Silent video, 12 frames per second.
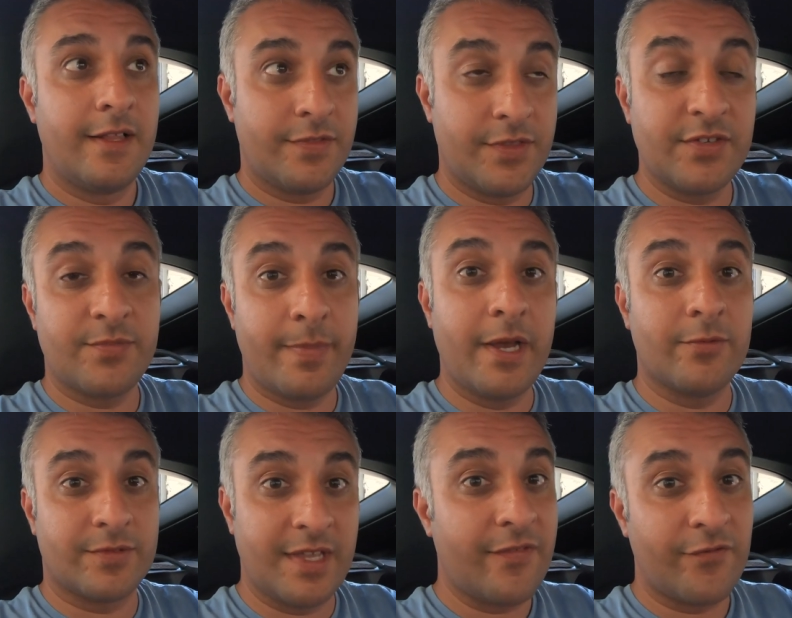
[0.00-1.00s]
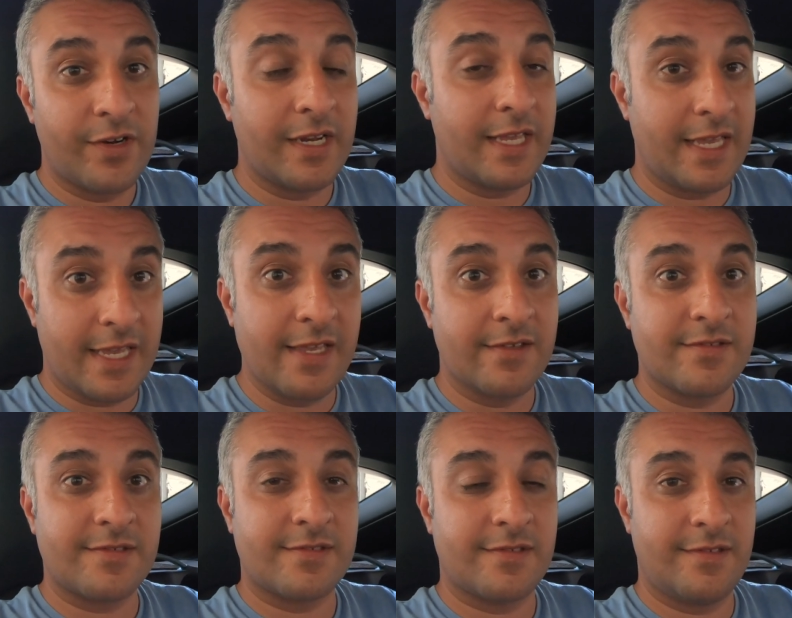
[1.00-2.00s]
this belt definitely
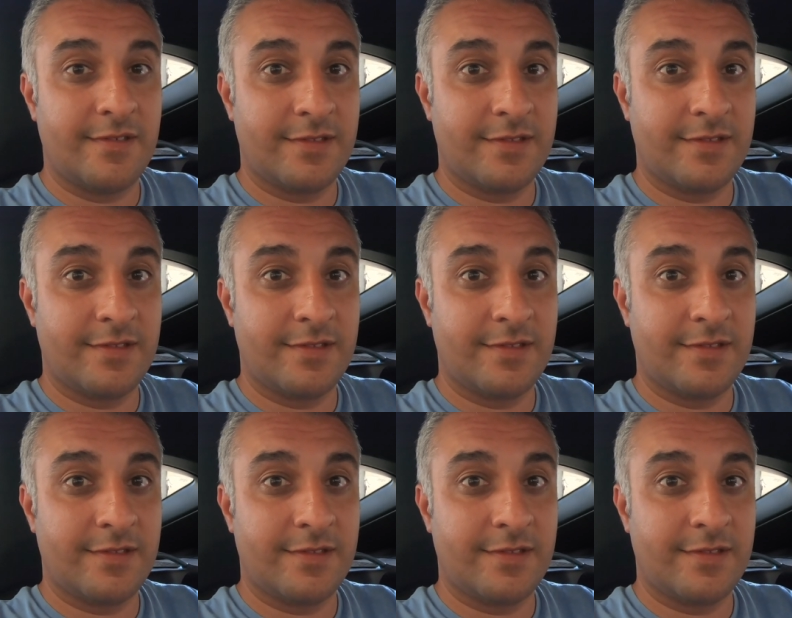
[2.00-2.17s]
is